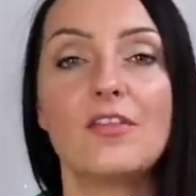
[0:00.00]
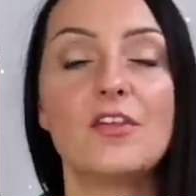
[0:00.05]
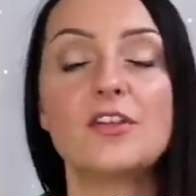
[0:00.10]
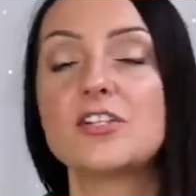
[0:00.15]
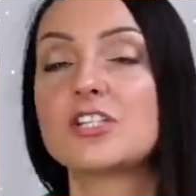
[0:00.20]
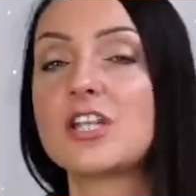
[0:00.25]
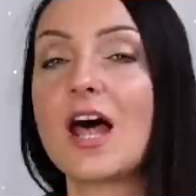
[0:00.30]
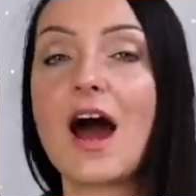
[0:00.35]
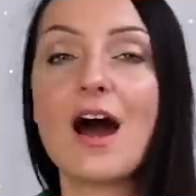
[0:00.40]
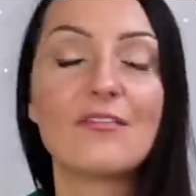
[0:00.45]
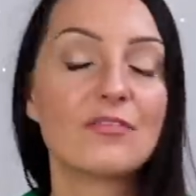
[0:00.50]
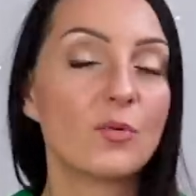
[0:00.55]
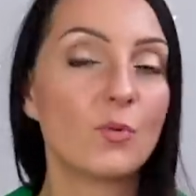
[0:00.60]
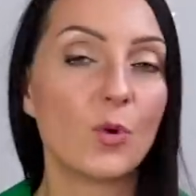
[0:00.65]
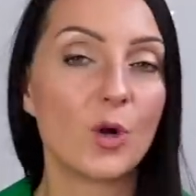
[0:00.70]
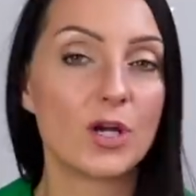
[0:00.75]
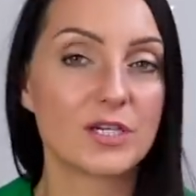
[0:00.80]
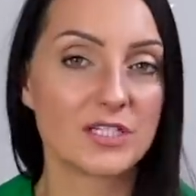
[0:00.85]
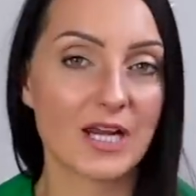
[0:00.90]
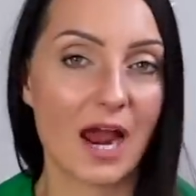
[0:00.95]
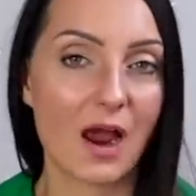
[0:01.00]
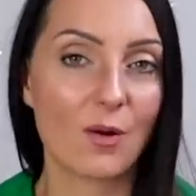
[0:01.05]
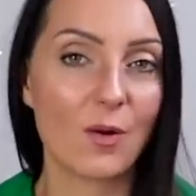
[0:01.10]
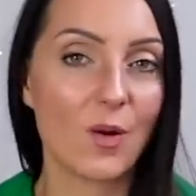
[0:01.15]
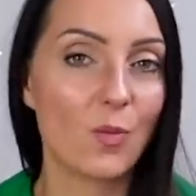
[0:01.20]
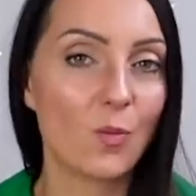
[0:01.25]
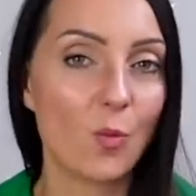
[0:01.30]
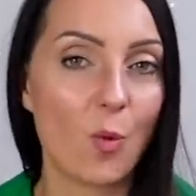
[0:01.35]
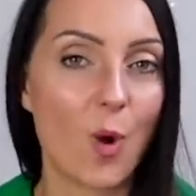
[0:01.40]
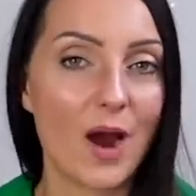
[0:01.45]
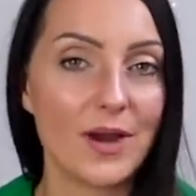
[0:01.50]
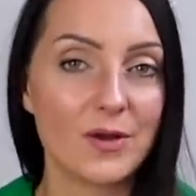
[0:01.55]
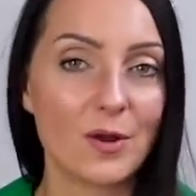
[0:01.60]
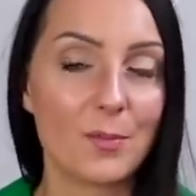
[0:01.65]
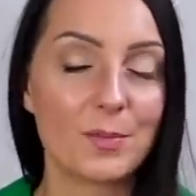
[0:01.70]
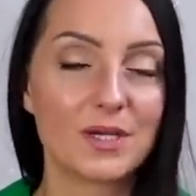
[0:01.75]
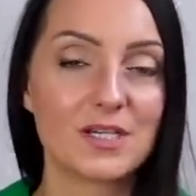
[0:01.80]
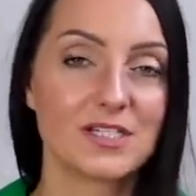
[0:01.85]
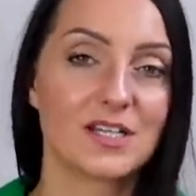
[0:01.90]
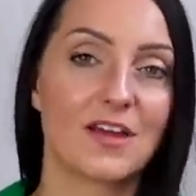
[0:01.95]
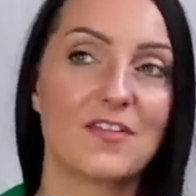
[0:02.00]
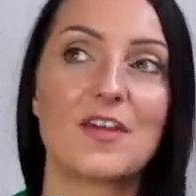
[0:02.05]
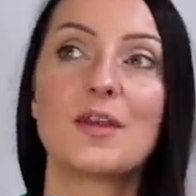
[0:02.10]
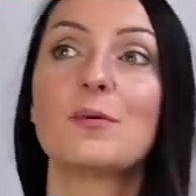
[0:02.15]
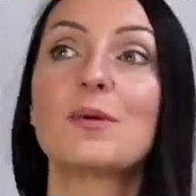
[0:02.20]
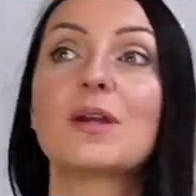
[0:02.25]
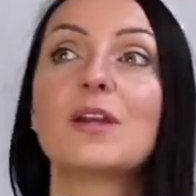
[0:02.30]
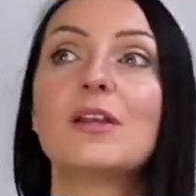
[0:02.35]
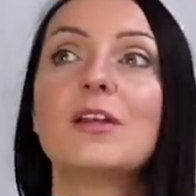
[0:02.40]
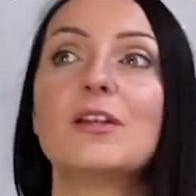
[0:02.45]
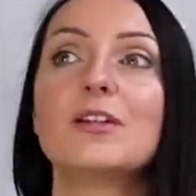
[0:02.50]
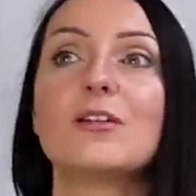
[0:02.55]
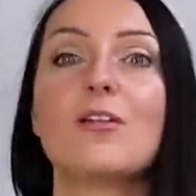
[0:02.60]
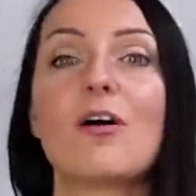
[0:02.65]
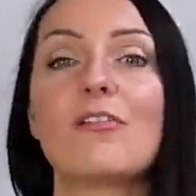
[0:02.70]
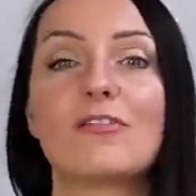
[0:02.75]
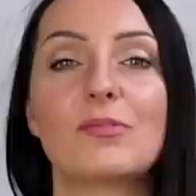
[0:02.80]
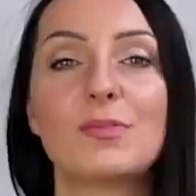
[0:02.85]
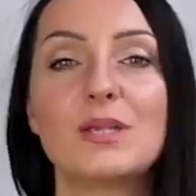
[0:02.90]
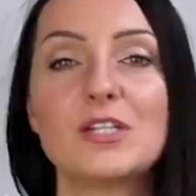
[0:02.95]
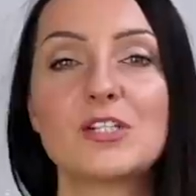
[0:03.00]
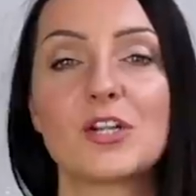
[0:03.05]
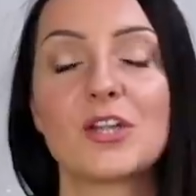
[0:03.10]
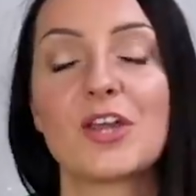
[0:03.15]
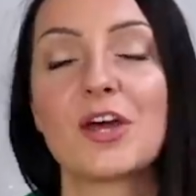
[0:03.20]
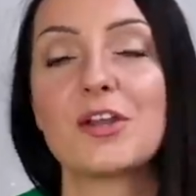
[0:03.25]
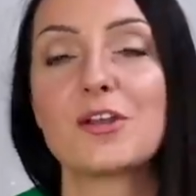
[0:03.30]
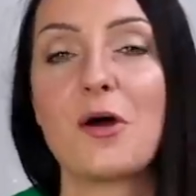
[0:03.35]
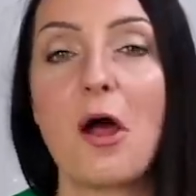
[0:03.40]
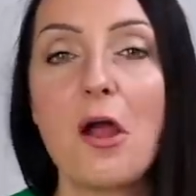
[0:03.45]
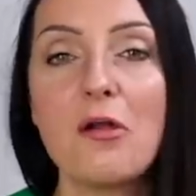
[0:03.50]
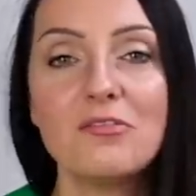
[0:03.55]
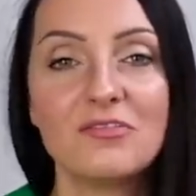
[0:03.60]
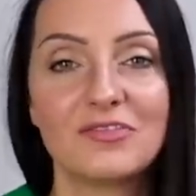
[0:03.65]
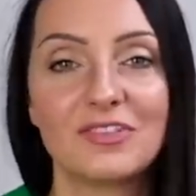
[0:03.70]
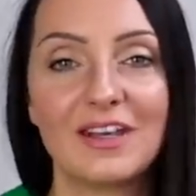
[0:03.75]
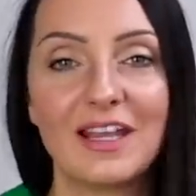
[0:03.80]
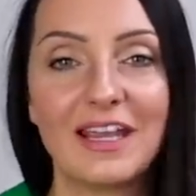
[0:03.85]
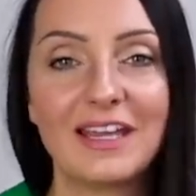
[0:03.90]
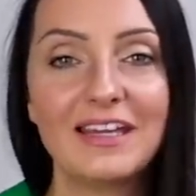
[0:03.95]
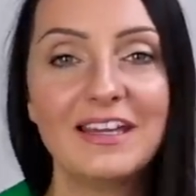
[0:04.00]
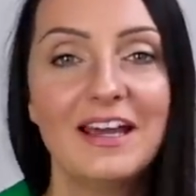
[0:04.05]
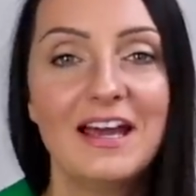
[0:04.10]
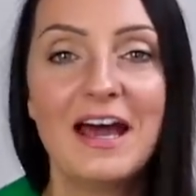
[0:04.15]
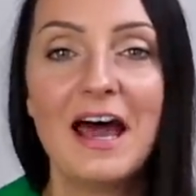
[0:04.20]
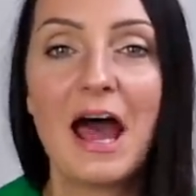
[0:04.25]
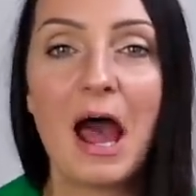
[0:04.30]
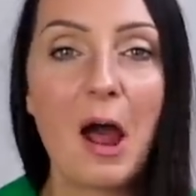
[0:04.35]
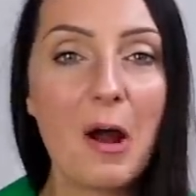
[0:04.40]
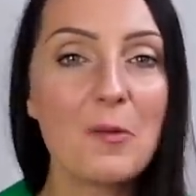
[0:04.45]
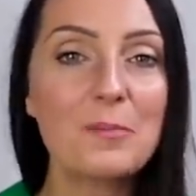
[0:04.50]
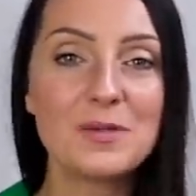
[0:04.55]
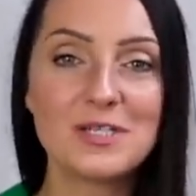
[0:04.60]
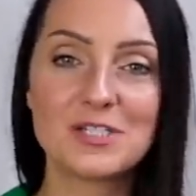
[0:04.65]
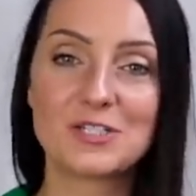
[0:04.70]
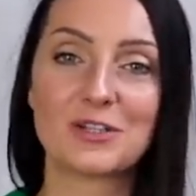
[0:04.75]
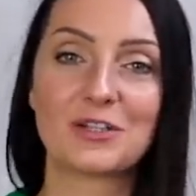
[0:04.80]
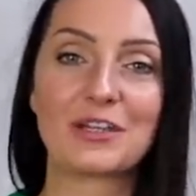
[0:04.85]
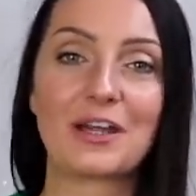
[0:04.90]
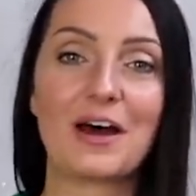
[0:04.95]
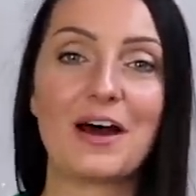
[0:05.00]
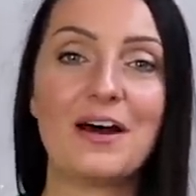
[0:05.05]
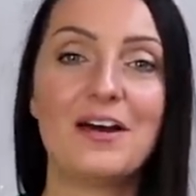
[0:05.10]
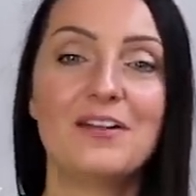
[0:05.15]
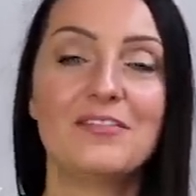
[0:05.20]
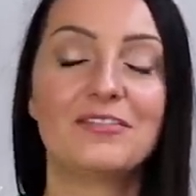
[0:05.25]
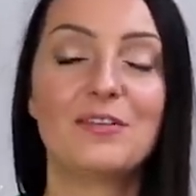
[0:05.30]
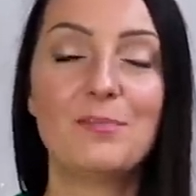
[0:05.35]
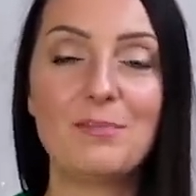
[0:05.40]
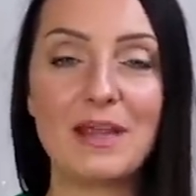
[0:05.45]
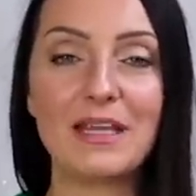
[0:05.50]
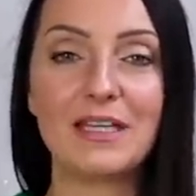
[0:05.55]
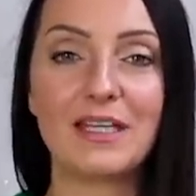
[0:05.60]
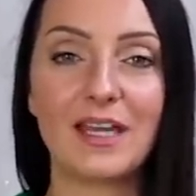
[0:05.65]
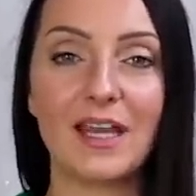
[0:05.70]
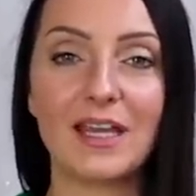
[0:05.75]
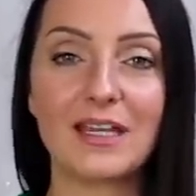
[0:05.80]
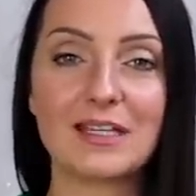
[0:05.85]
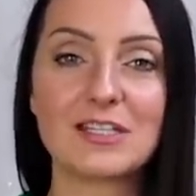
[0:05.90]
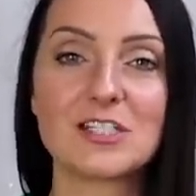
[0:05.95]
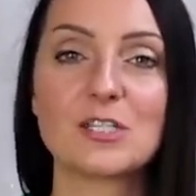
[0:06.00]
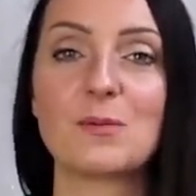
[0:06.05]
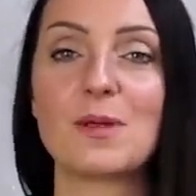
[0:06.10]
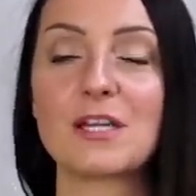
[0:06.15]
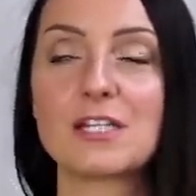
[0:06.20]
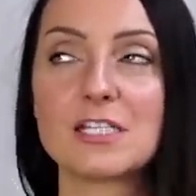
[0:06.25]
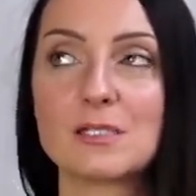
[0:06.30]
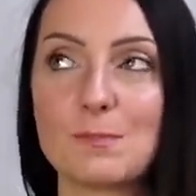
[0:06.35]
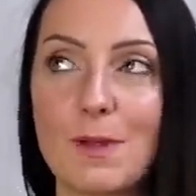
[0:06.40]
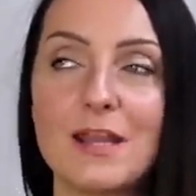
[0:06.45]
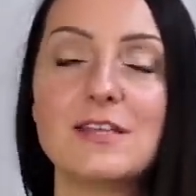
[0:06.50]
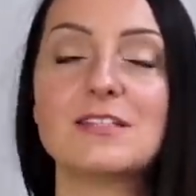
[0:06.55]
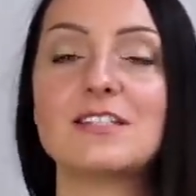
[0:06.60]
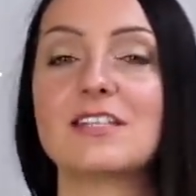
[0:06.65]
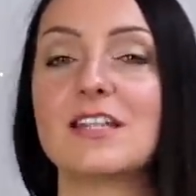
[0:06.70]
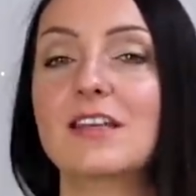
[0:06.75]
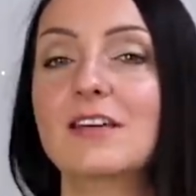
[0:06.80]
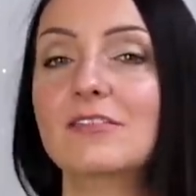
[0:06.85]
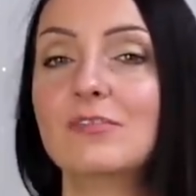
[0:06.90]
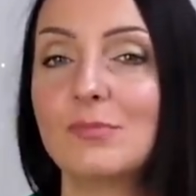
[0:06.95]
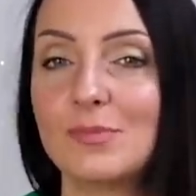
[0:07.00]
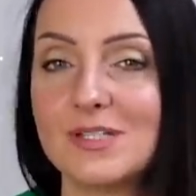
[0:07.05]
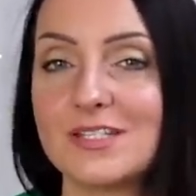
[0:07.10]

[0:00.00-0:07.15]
that just haven't worked out and why not? Because I think we can learn a lot from each other and hopefully help each other from making some expensive